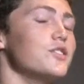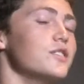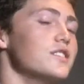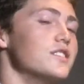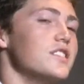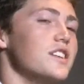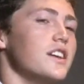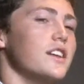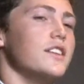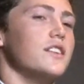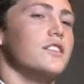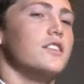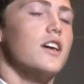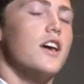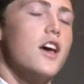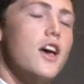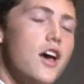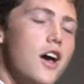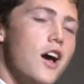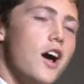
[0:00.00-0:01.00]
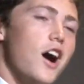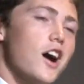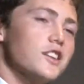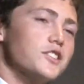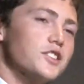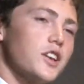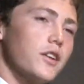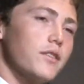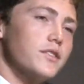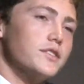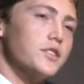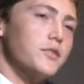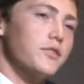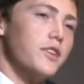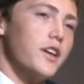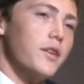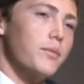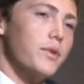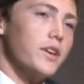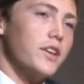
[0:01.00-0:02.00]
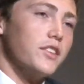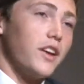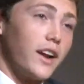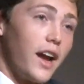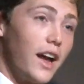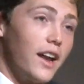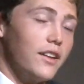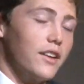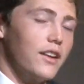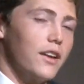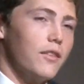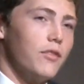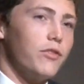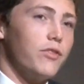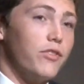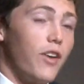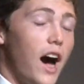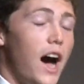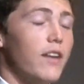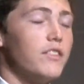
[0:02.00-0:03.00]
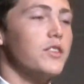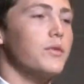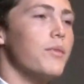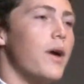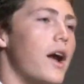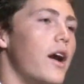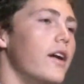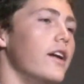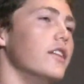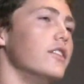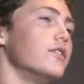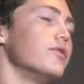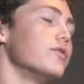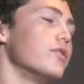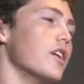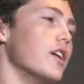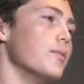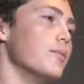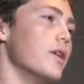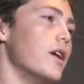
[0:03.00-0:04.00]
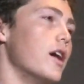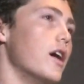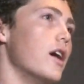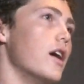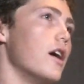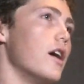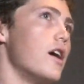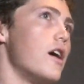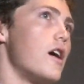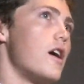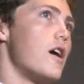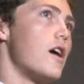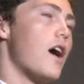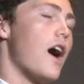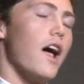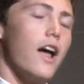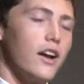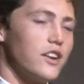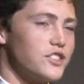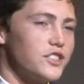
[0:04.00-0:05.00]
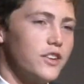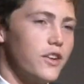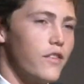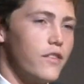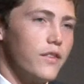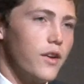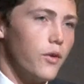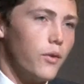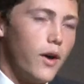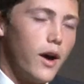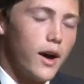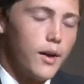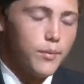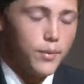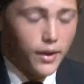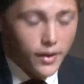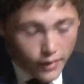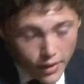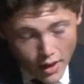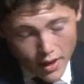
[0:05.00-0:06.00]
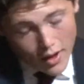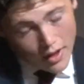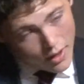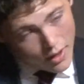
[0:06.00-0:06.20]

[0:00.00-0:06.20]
to attend a service event because I got 5 demerits from, I actually don't even know why, but